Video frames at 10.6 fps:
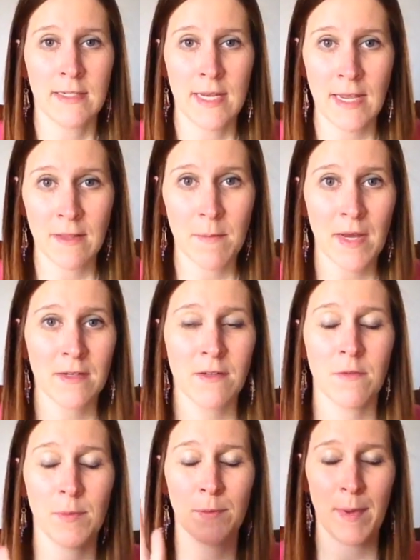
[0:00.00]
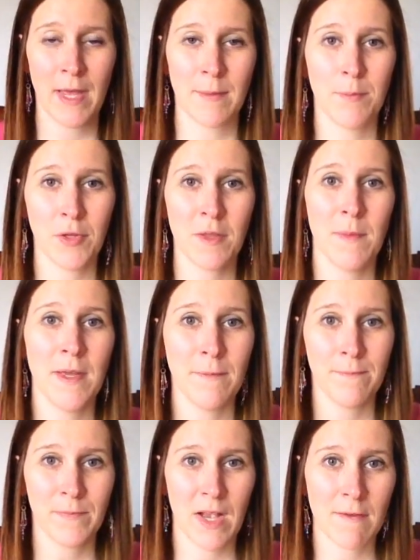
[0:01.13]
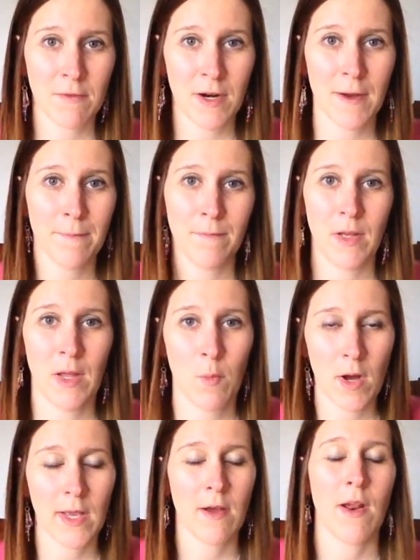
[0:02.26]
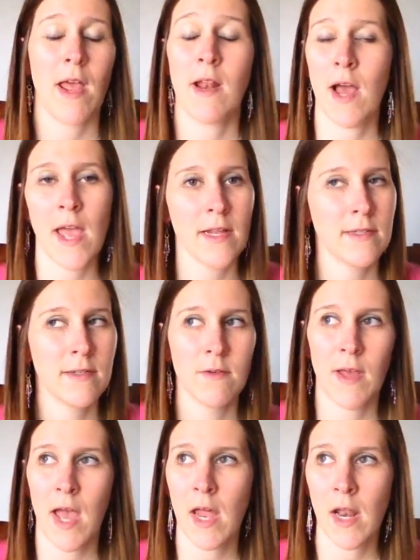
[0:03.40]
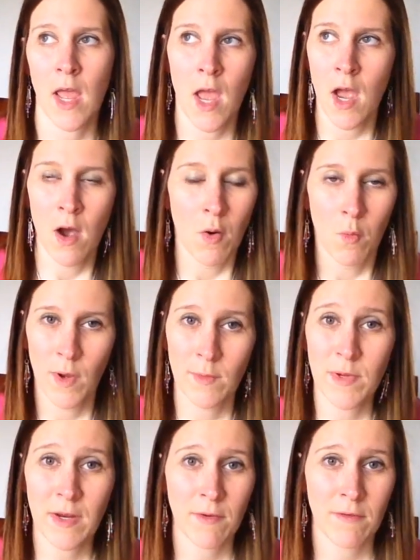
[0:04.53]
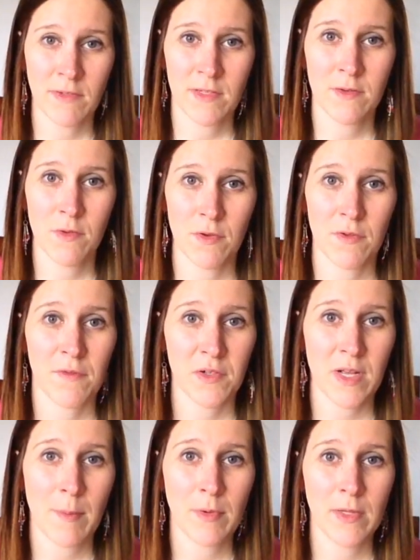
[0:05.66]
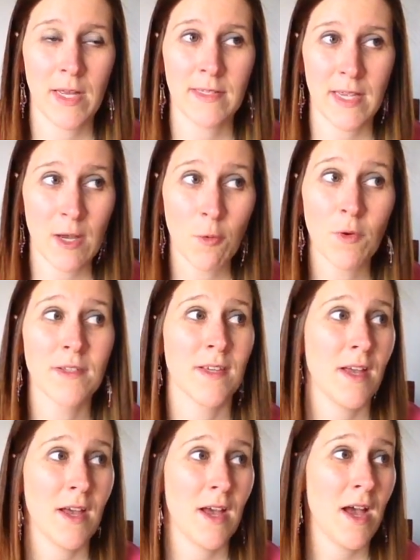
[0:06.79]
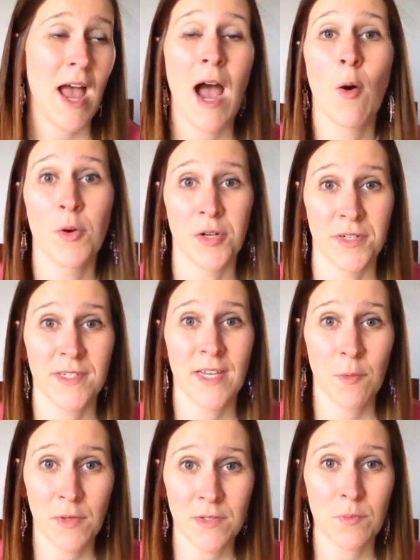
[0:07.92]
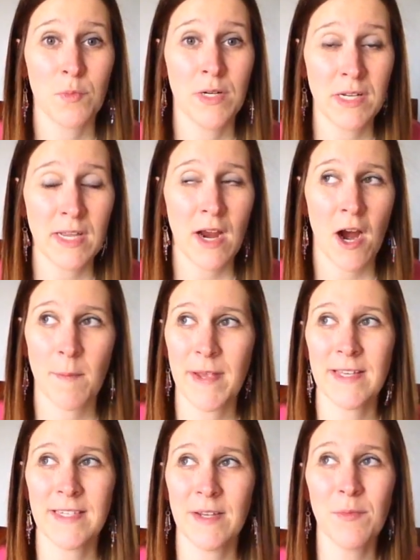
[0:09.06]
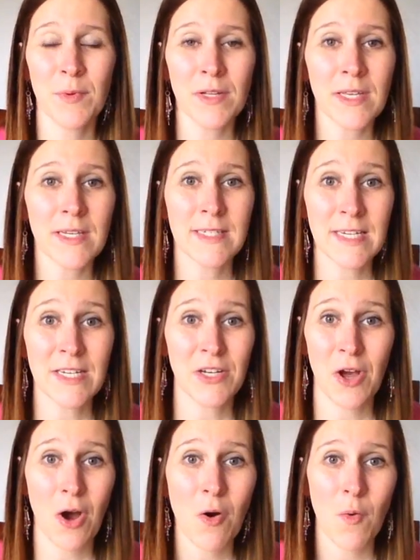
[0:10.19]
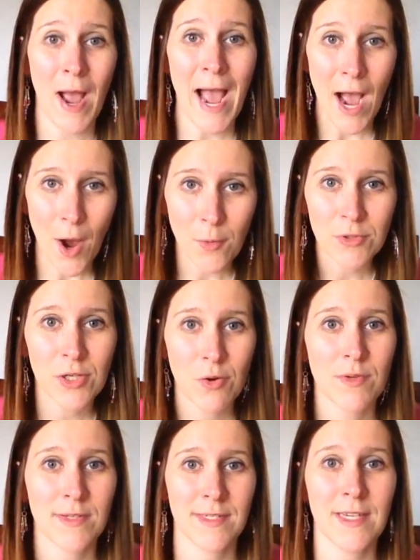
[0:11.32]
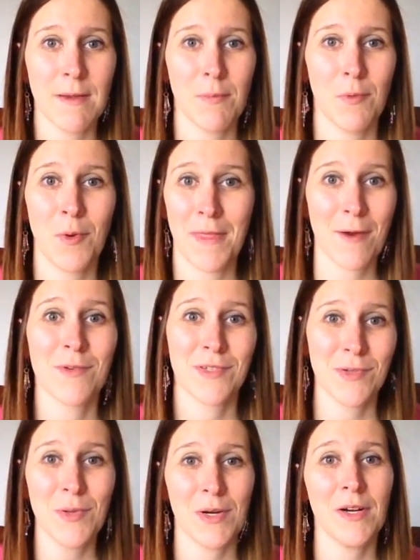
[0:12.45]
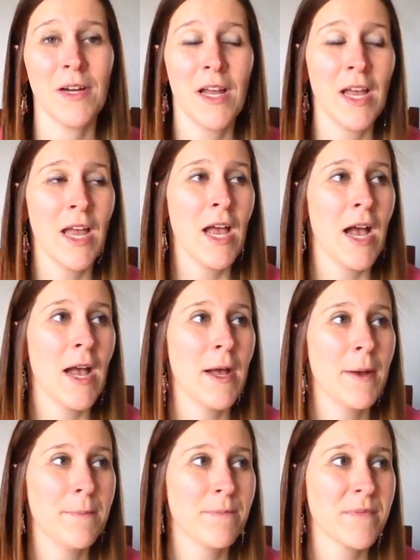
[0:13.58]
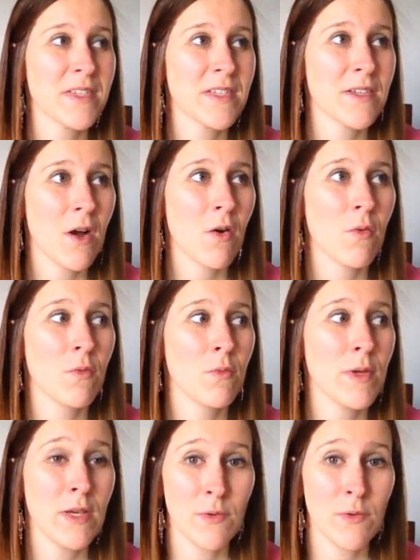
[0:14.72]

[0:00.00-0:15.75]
take them back to their bed, put them in, cover up, and walk it. And I had to do that when we got rid of his soother the first couple of nights. It was hours. It was really hard because he really didn't know how to go to sleep without a soother. So we